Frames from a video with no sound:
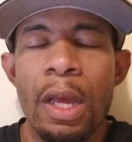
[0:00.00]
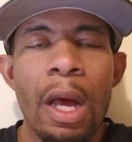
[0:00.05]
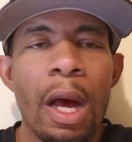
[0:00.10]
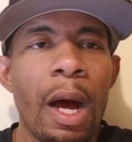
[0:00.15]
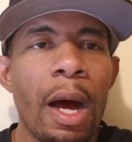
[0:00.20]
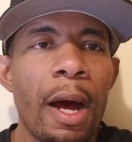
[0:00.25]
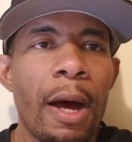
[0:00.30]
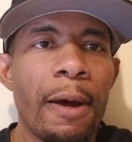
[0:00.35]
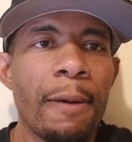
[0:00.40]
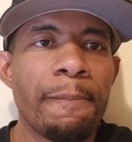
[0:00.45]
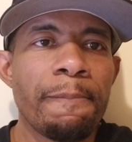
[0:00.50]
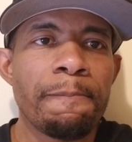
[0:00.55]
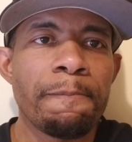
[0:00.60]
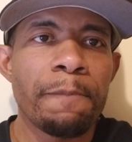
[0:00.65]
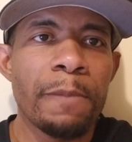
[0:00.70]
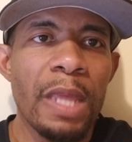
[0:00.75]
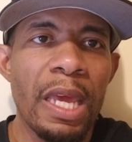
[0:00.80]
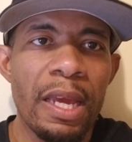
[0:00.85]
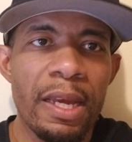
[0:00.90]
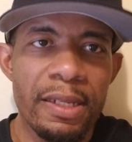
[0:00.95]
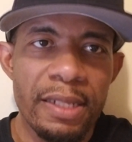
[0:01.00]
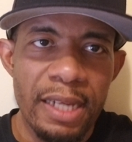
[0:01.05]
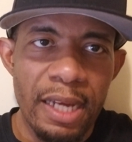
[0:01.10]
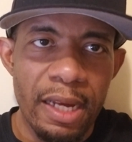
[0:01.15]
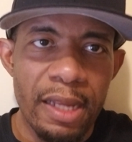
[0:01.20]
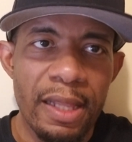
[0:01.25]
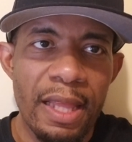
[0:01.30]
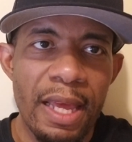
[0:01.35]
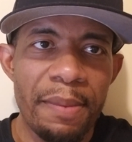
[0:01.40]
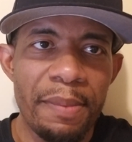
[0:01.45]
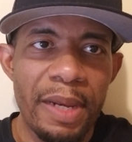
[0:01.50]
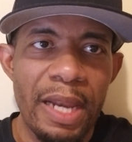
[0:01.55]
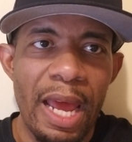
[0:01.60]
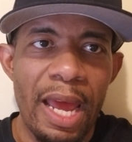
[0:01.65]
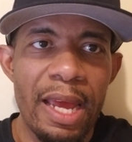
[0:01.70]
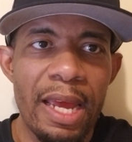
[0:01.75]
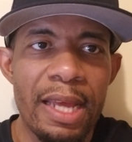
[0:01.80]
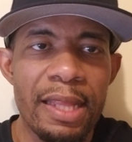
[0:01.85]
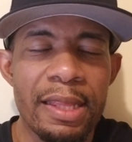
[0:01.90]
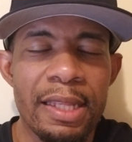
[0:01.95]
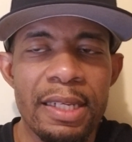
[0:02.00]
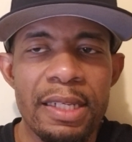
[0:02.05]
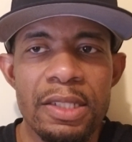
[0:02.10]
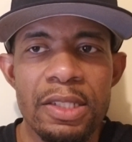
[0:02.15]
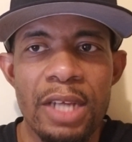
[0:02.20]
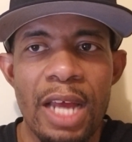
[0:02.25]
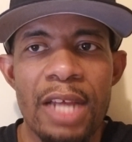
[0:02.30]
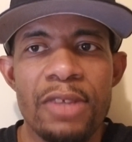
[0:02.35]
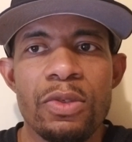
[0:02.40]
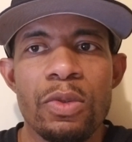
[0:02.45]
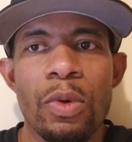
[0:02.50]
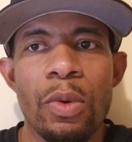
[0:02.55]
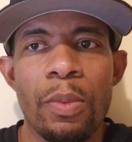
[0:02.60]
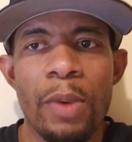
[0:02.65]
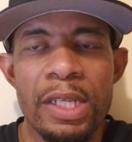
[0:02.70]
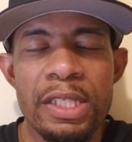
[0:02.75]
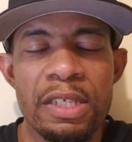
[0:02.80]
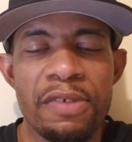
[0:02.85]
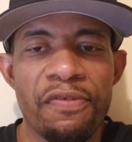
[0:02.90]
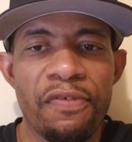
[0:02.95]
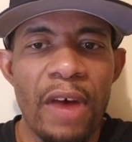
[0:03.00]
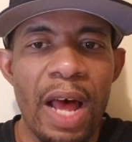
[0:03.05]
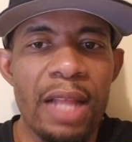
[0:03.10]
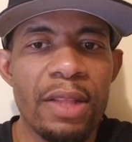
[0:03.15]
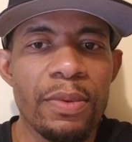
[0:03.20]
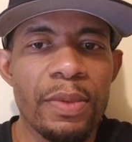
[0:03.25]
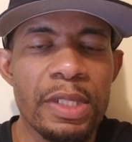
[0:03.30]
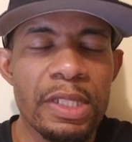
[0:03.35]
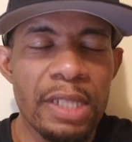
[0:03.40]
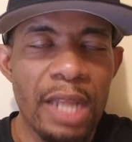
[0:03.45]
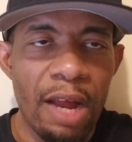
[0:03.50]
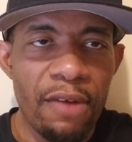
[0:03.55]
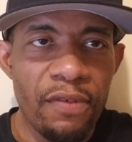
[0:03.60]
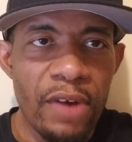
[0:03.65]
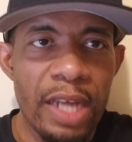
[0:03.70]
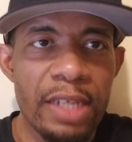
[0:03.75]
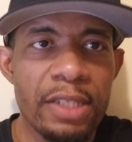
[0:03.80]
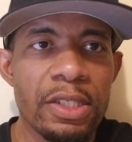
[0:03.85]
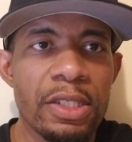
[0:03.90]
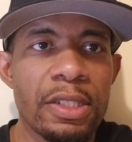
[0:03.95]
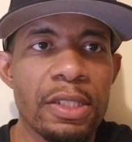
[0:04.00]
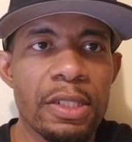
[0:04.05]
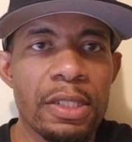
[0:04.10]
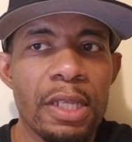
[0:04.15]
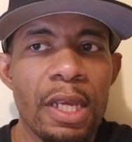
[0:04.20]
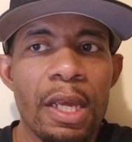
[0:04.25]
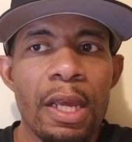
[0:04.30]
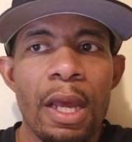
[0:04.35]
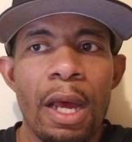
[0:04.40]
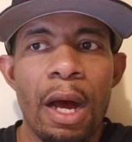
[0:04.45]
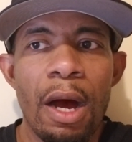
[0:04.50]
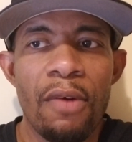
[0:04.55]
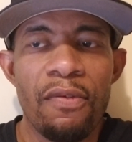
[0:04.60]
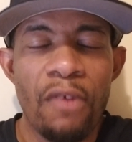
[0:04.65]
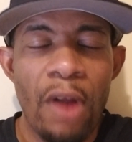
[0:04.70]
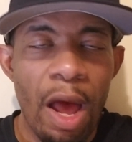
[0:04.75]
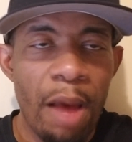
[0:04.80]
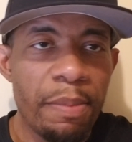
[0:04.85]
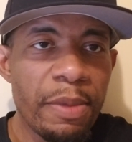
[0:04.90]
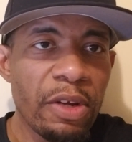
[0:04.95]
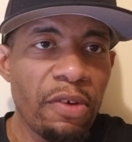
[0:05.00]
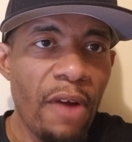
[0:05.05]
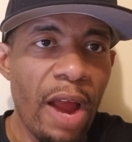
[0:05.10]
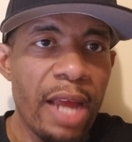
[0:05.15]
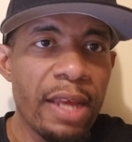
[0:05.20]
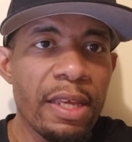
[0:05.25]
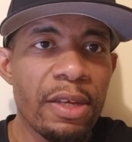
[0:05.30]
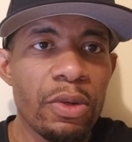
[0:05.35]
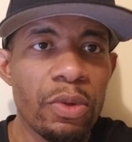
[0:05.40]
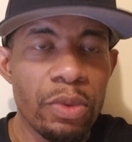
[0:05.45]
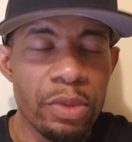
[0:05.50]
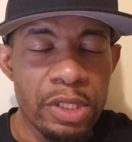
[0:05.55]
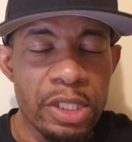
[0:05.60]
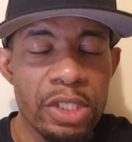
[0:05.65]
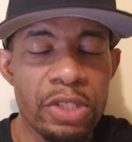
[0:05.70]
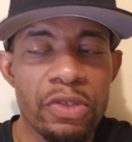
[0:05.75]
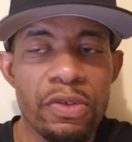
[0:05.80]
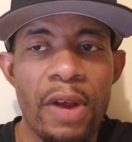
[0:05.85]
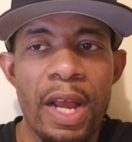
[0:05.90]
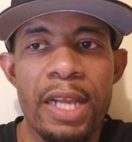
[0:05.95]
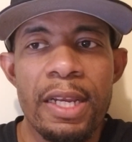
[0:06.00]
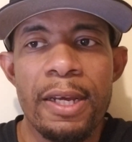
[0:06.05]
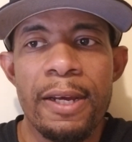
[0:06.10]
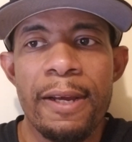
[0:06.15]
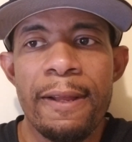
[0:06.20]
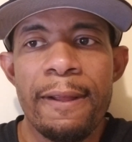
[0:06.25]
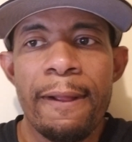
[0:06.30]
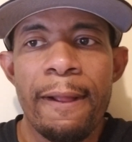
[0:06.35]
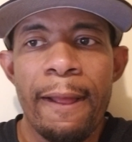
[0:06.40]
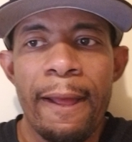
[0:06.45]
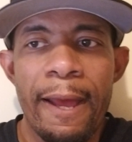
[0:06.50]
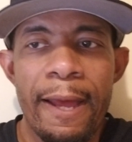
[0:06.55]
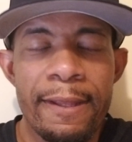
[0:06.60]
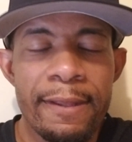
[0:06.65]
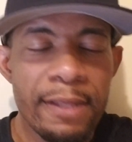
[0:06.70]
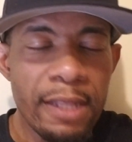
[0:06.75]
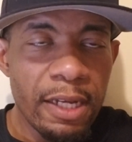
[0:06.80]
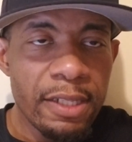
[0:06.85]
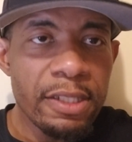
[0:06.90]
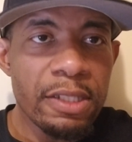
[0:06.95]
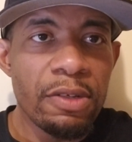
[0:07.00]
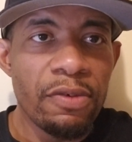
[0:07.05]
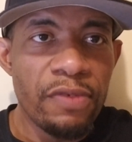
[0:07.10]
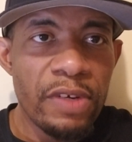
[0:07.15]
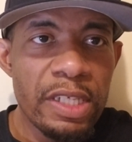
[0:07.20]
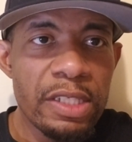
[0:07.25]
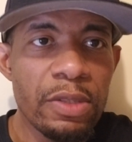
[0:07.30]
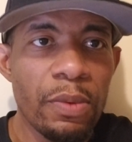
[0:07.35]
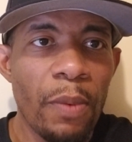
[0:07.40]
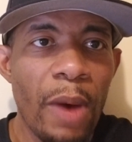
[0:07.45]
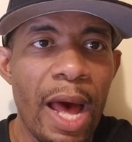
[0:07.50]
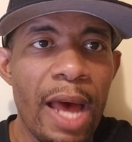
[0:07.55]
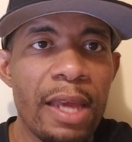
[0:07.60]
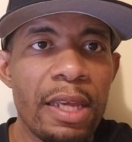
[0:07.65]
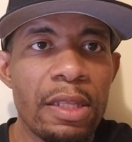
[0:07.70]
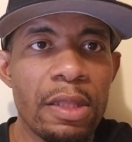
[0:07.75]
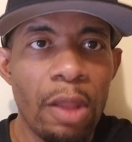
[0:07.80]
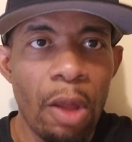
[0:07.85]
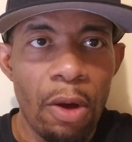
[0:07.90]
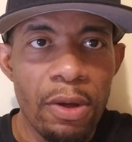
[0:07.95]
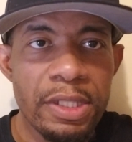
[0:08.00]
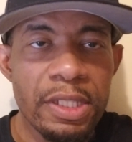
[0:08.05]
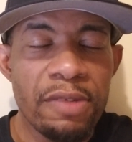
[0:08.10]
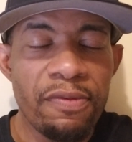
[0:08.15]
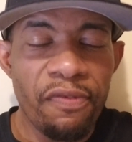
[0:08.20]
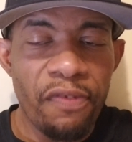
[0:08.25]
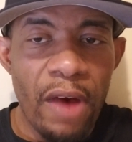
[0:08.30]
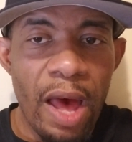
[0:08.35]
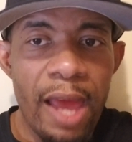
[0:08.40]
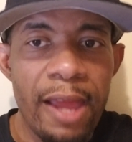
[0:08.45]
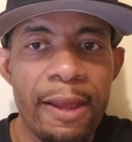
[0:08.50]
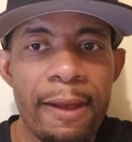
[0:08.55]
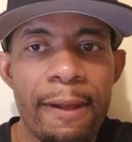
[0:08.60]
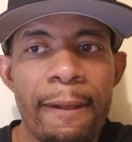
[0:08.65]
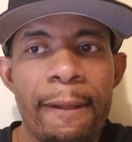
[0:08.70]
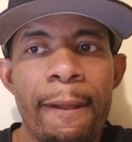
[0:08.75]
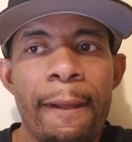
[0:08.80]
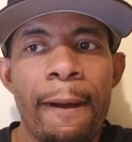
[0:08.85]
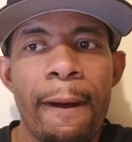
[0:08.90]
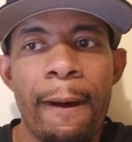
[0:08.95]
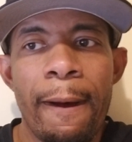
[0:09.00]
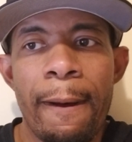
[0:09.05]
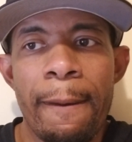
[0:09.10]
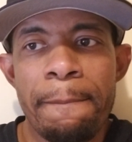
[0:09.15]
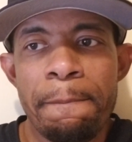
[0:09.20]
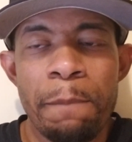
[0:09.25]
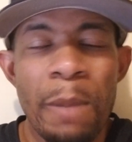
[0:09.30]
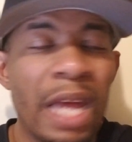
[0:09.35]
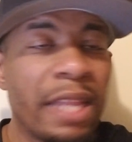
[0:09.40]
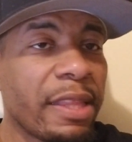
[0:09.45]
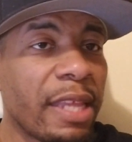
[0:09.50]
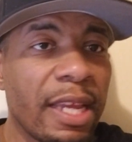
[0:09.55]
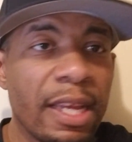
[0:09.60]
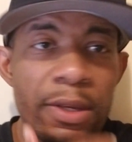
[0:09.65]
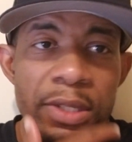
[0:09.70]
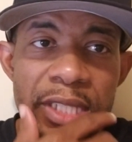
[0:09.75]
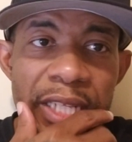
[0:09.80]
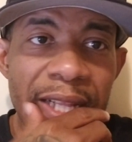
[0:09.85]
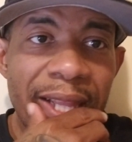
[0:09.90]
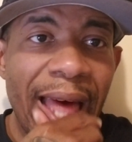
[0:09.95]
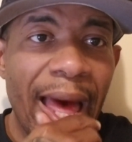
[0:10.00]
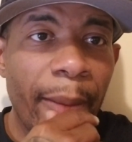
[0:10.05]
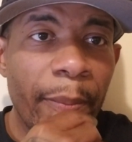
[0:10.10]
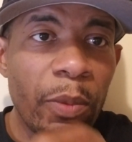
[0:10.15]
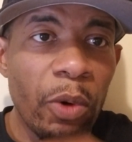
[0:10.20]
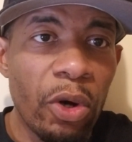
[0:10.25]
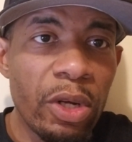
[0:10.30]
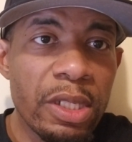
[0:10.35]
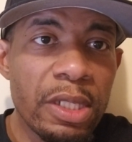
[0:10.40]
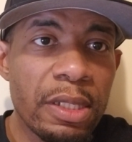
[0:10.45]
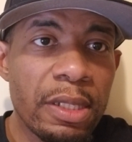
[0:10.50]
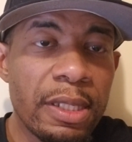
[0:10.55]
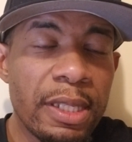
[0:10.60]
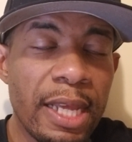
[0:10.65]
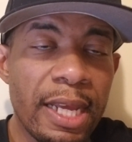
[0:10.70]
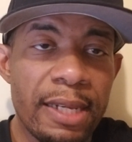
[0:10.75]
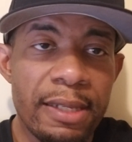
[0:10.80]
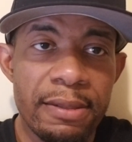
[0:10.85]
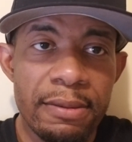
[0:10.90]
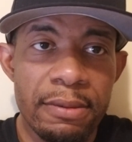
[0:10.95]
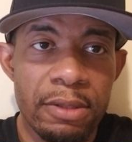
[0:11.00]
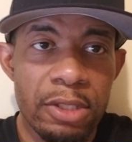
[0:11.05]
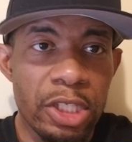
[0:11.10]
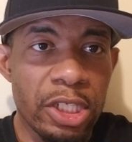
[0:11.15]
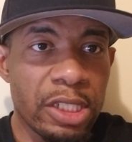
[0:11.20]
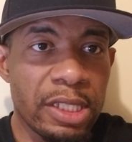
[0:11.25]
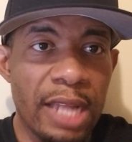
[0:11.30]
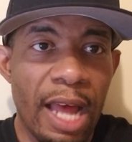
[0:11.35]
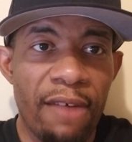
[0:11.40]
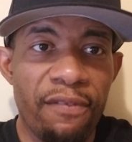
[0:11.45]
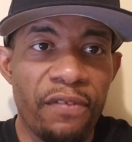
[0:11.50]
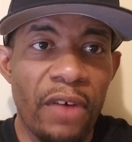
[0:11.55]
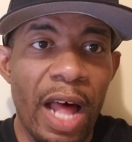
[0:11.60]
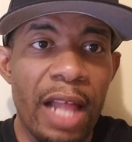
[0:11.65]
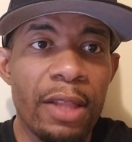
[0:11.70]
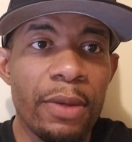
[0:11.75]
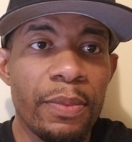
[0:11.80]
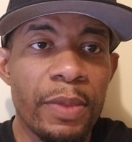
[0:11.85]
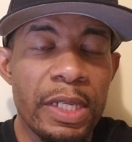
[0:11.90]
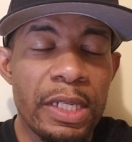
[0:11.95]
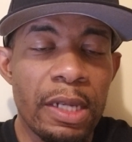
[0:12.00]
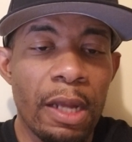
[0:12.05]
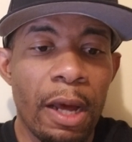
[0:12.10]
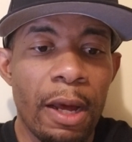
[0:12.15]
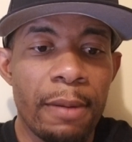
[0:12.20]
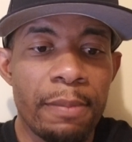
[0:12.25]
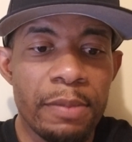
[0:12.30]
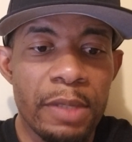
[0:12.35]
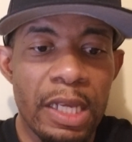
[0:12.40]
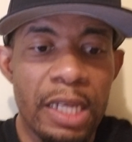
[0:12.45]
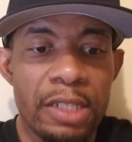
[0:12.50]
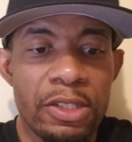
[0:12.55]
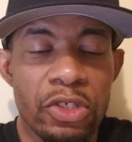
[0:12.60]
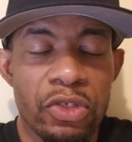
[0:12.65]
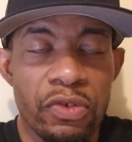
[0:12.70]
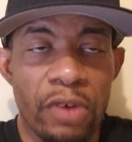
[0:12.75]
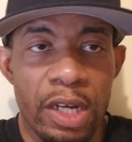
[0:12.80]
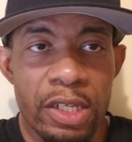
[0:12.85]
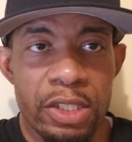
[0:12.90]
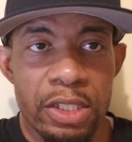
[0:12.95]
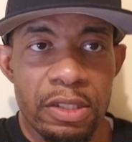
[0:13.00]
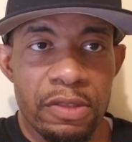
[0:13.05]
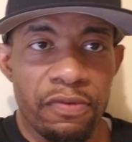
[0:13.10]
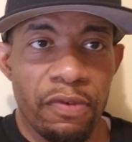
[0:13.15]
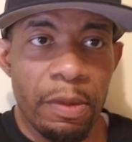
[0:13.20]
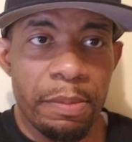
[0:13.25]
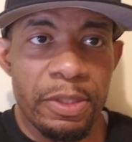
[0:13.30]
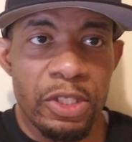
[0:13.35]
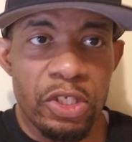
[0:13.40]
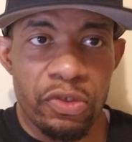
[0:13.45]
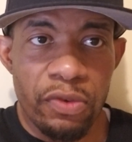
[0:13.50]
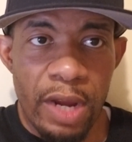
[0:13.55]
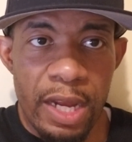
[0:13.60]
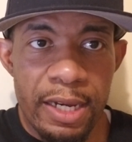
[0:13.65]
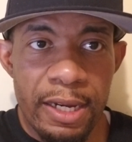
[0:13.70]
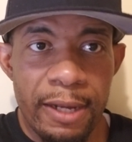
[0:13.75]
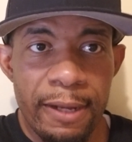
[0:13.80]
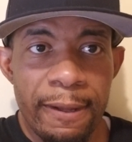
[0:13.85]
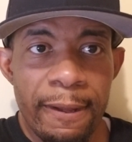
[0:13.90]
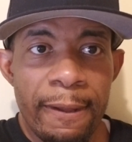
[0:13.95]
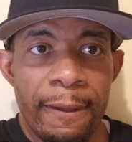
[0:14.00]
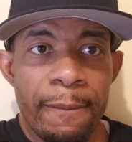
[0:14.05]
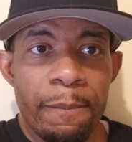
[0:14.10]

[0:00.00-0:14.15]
Um, they, they're claiming that Anthony Joshua wasn't following directions of Rob McCracken, who's his trainer, and thus the reason why he lost the fight. Um, I think it was a lot more than just not following um, the instructions from his trainer.